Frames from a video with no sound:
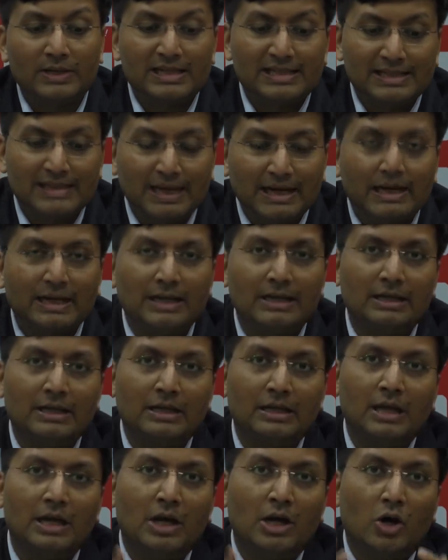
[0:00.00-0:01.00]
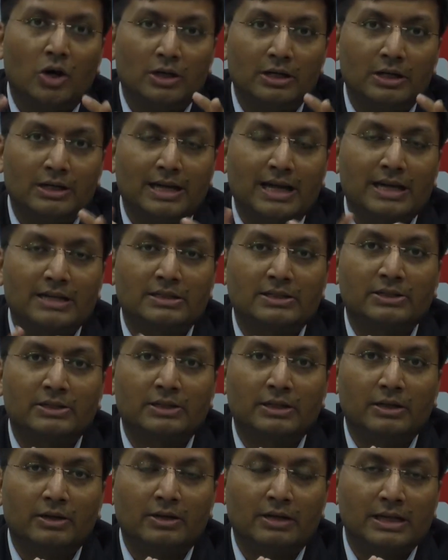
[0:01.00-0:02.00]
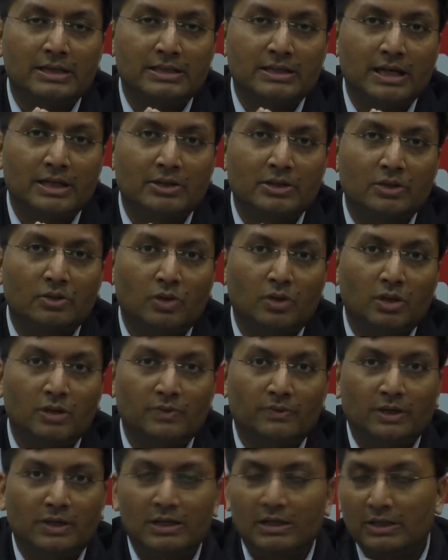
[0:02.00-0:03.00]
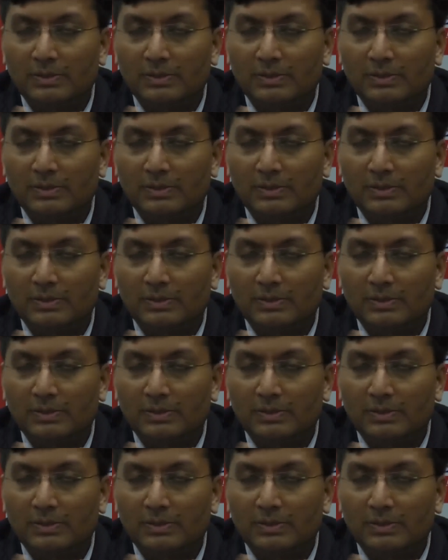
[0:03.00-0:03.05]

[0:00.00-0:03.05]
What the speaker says: Secondly, on a taxation and transaction cost front,